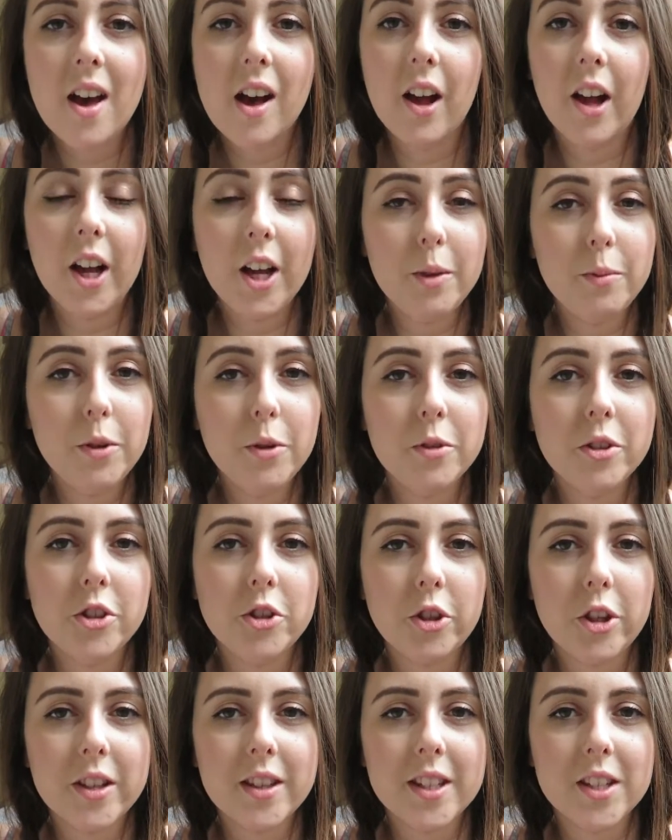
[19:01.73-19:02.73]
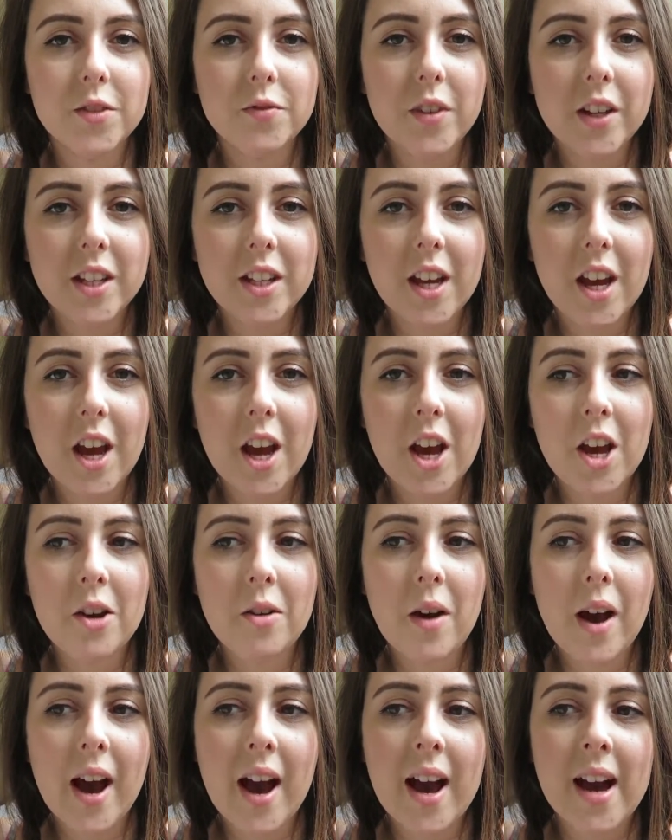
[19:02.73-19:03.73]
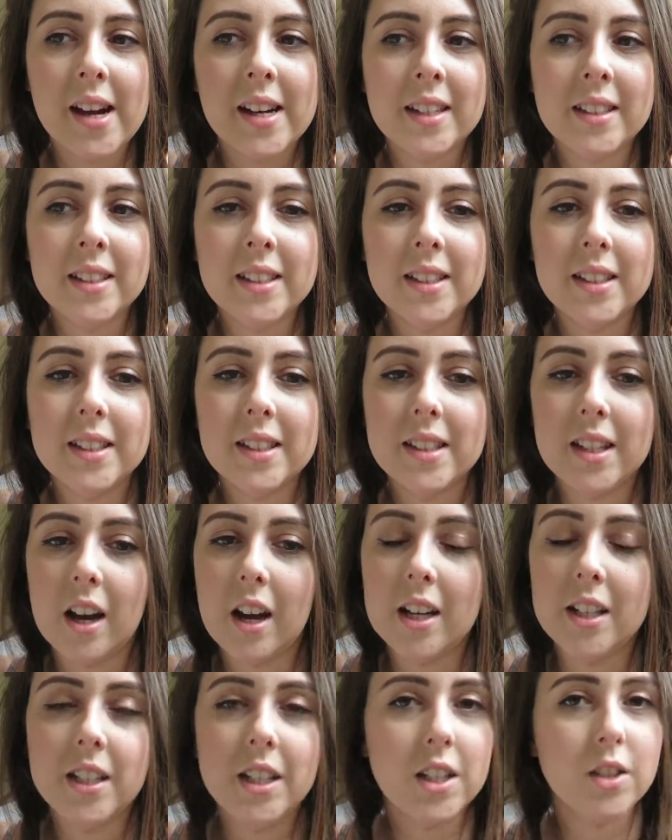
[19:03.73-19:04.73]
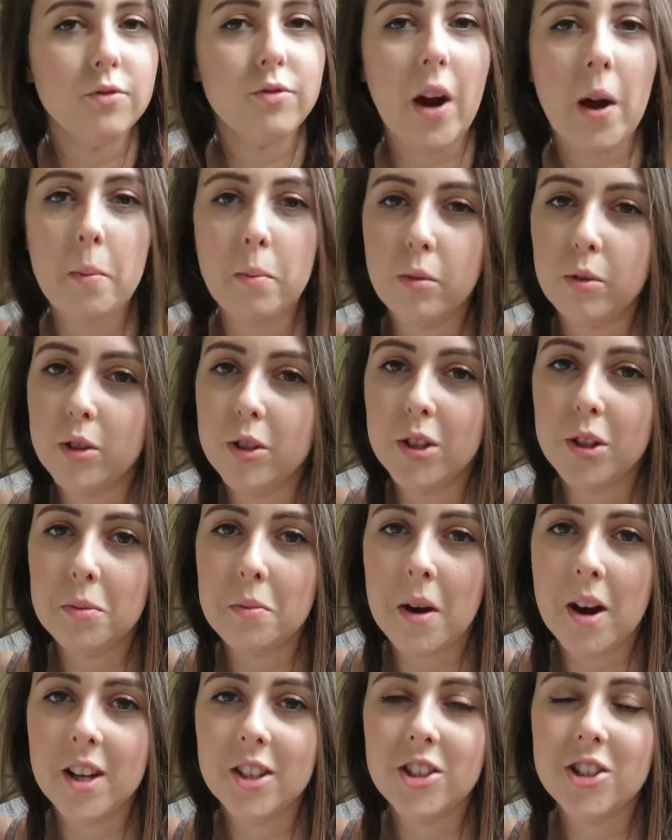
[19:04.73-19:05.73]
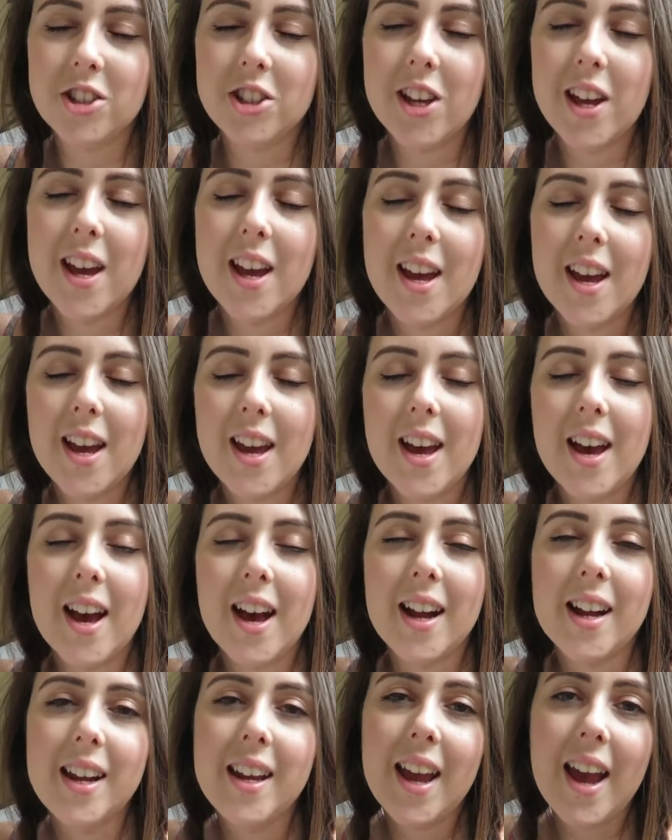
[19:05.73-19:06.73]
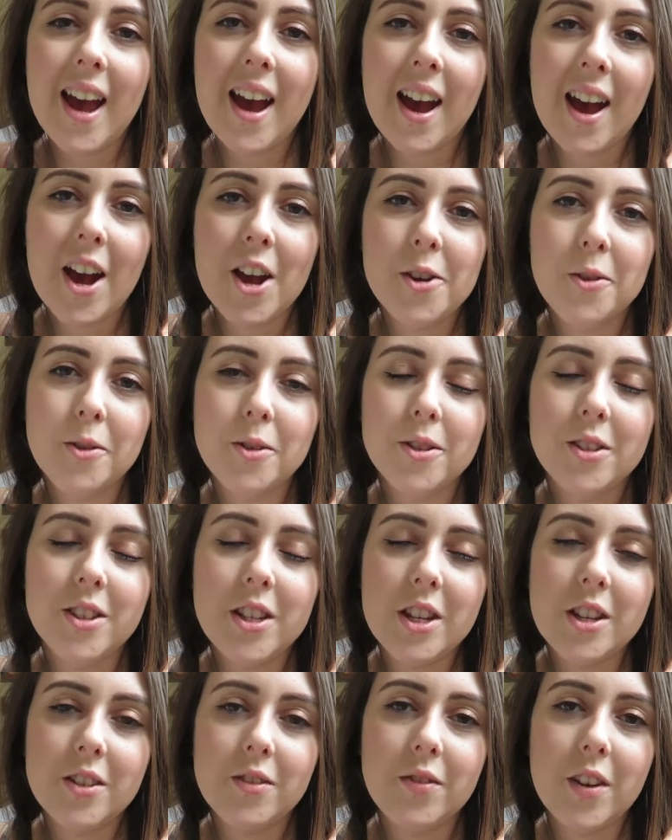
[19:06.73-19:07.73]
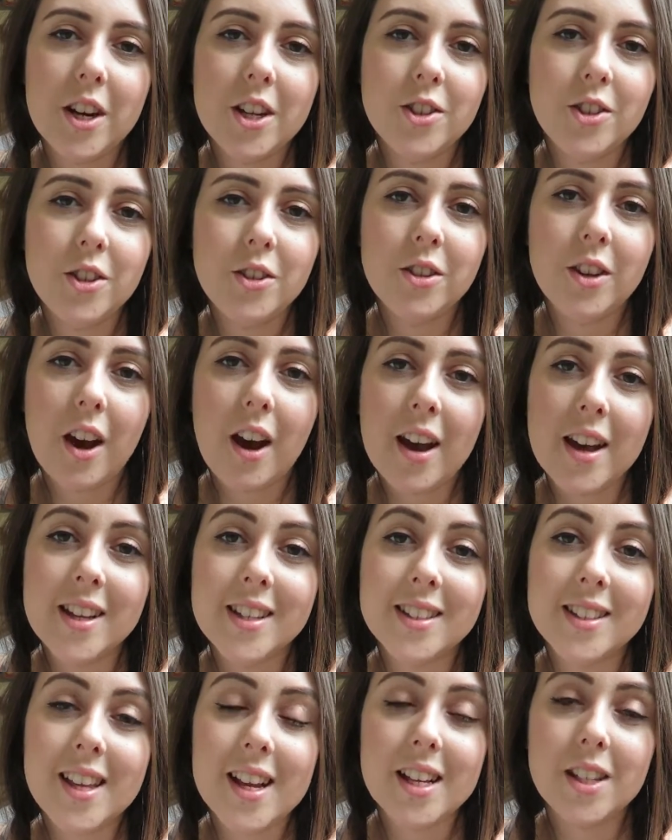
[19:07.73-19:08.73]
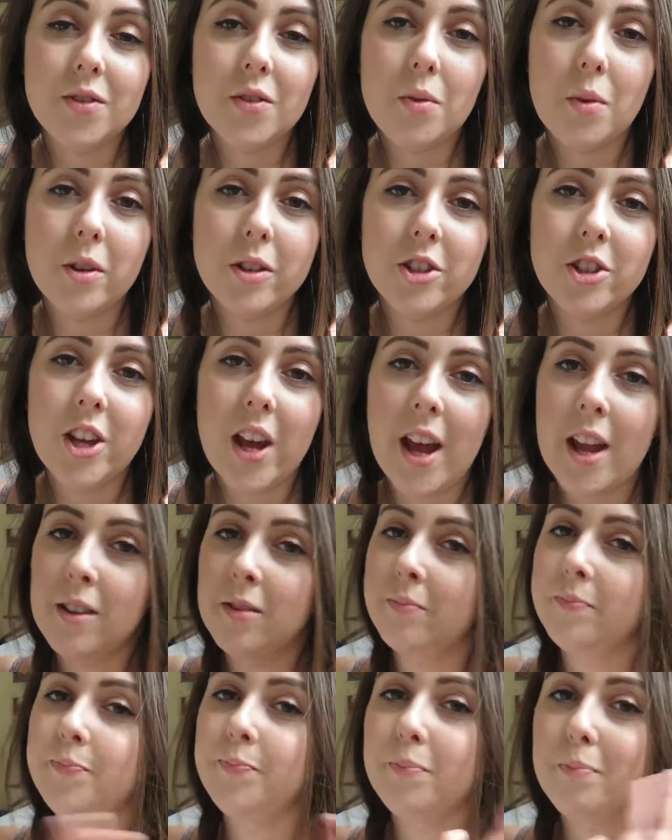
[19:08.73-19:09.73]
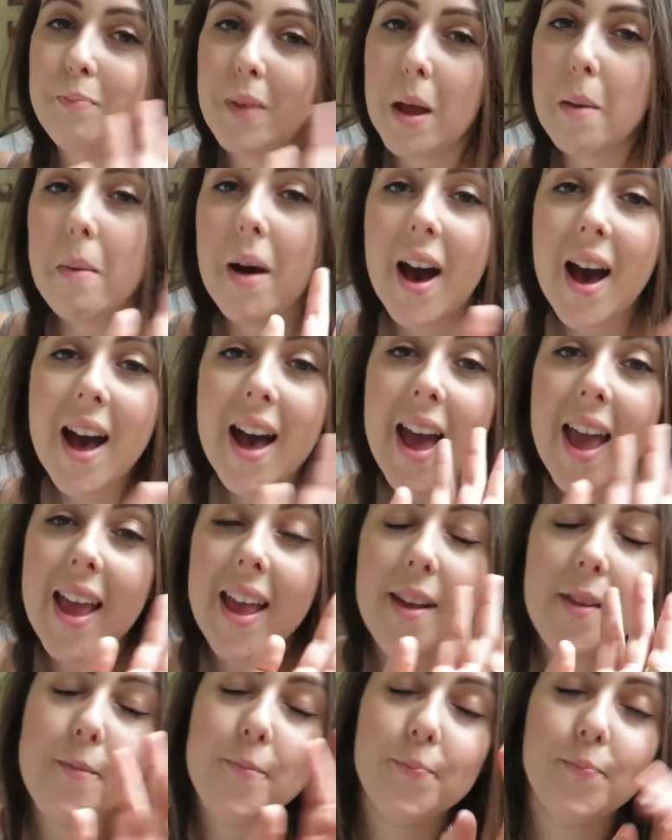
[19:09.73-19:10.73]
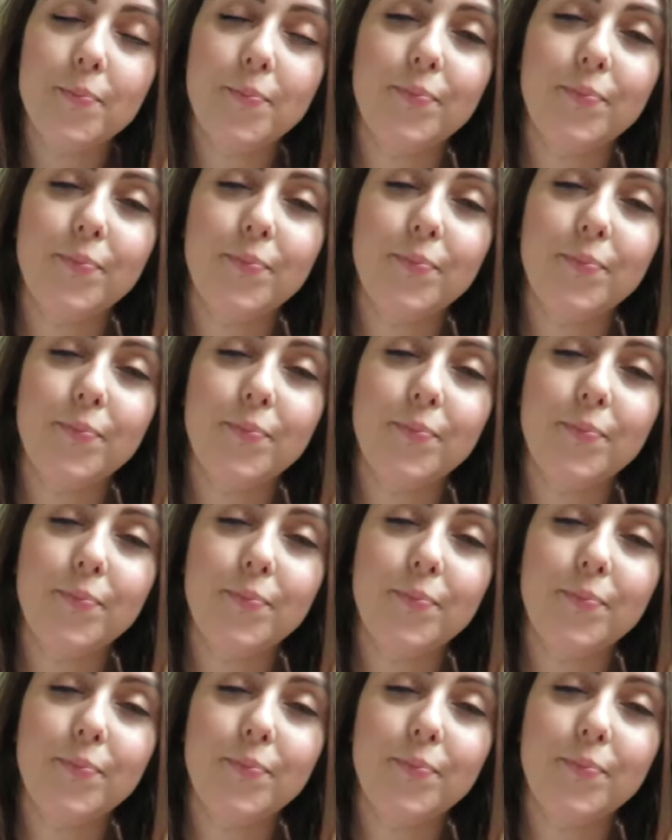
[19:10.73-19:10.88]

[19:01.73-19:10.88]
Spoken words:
I hope you enjoyed this video and that I didn't ramble too much. And yeah, I will see you very soon, guys. Thanks for watching. Bye bye.